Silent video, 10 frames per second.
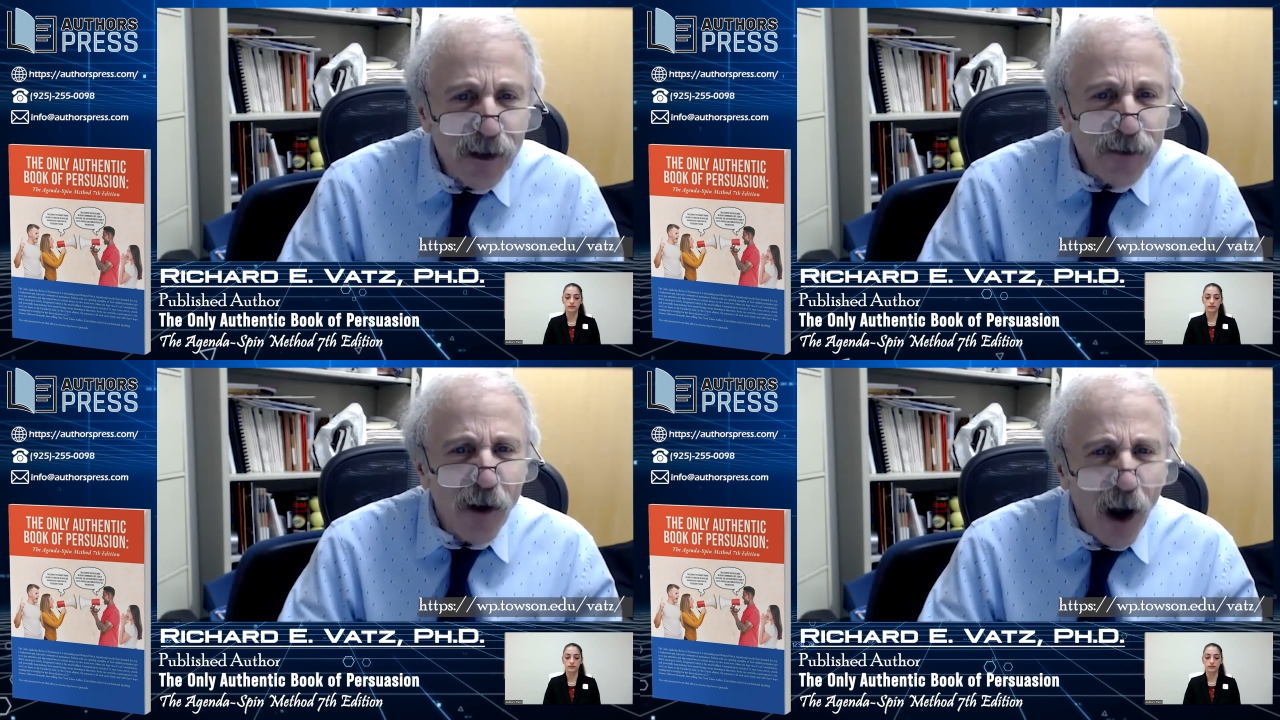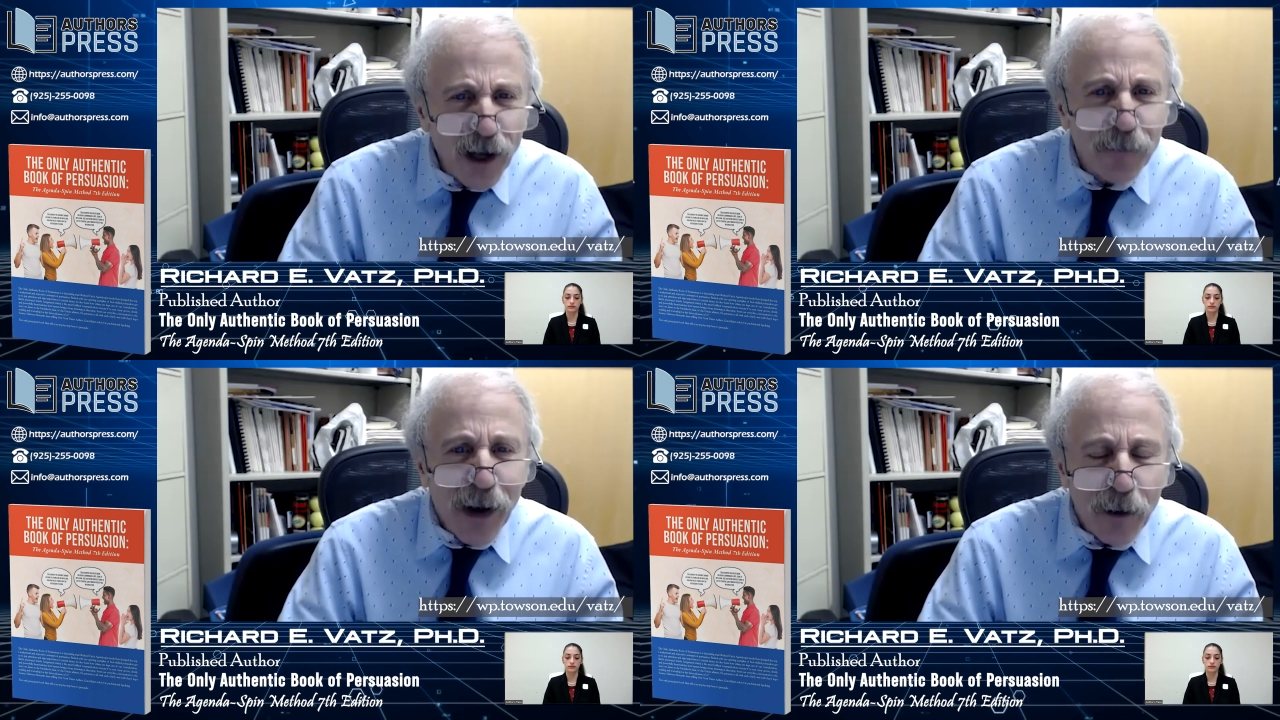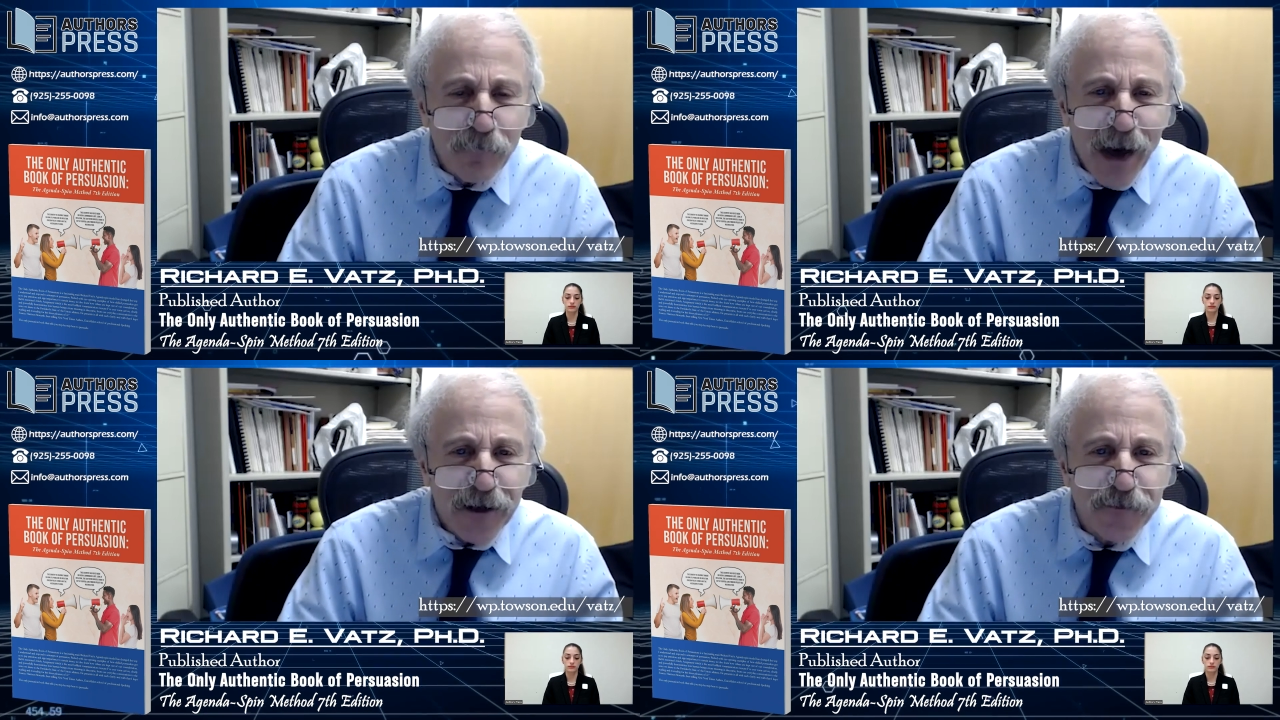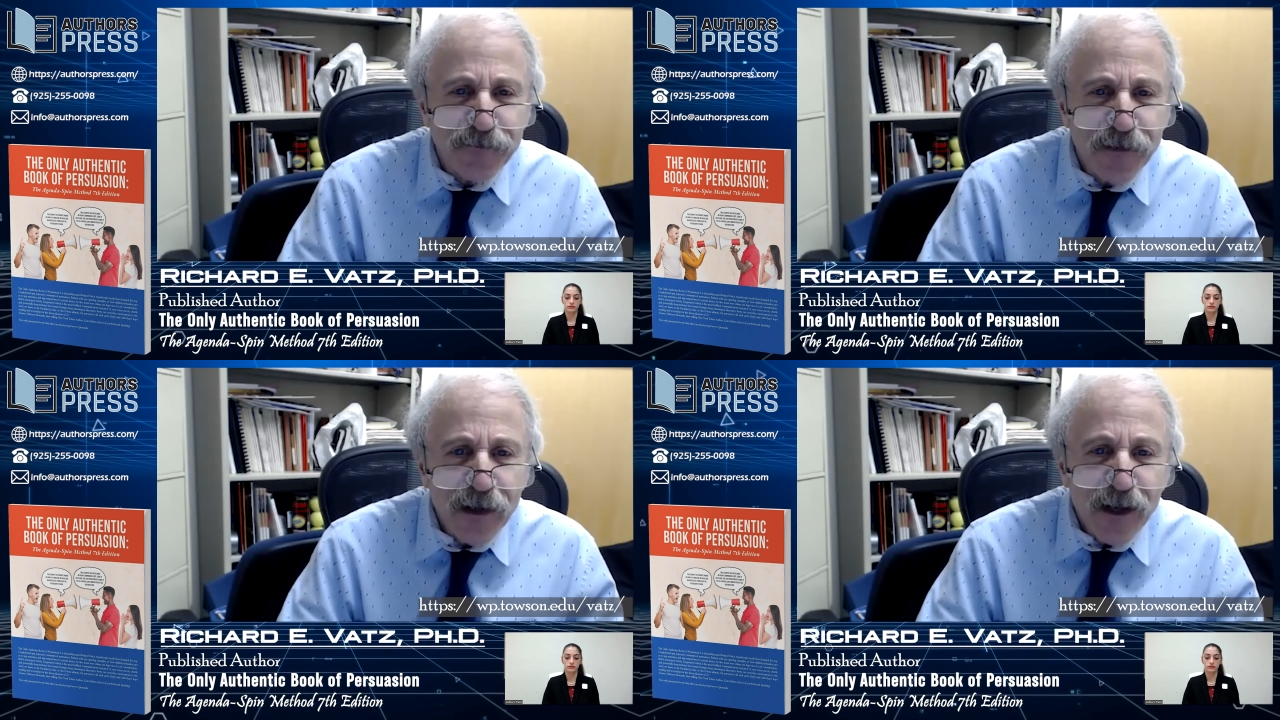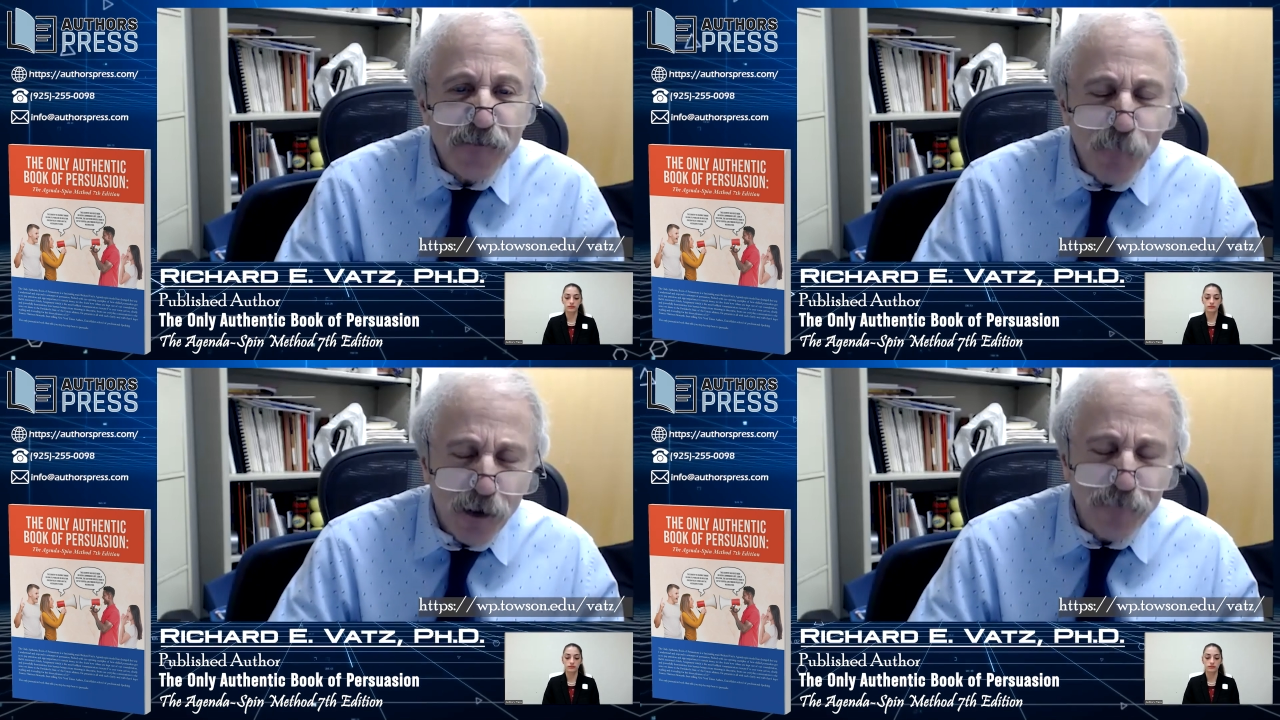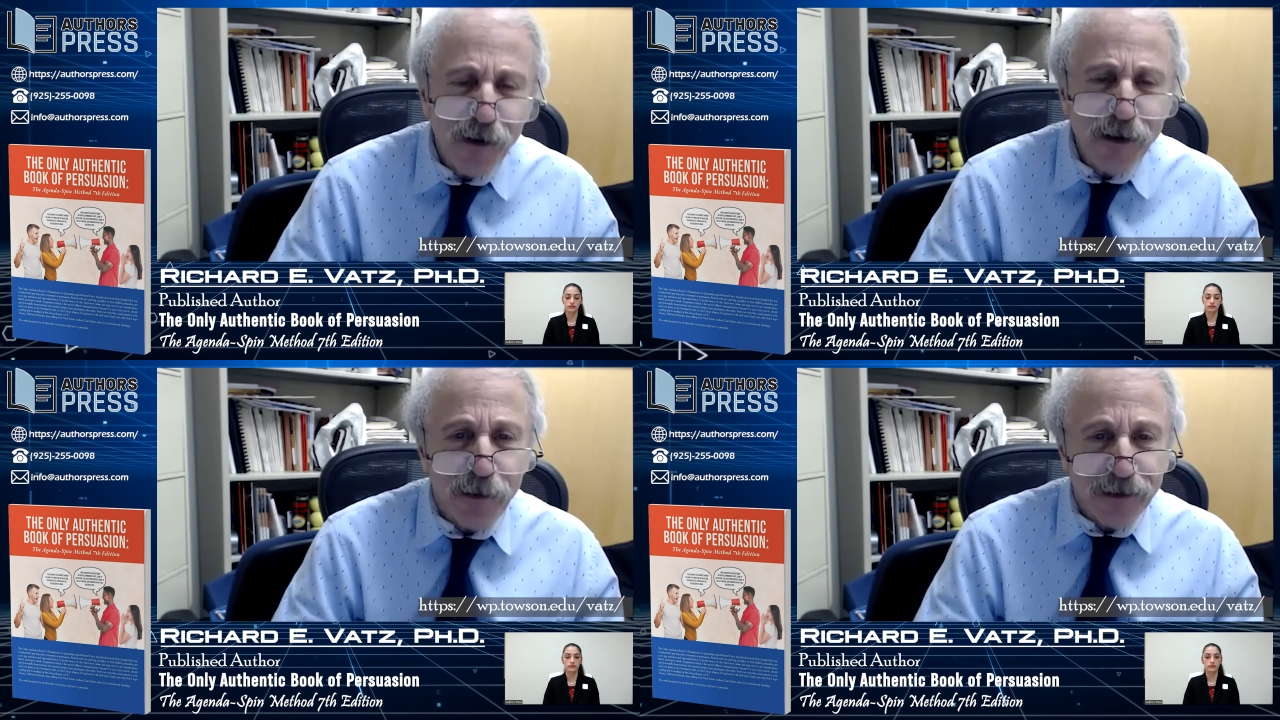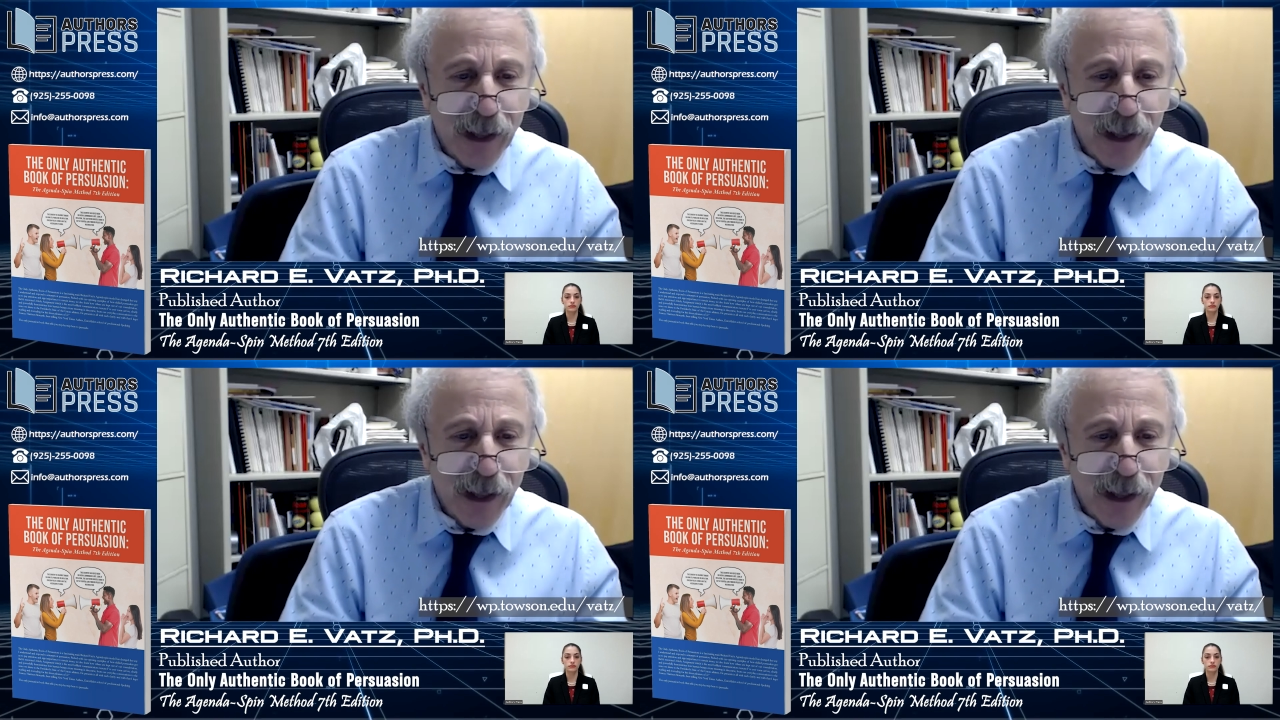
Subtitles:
talk about matters is part of rhetoric.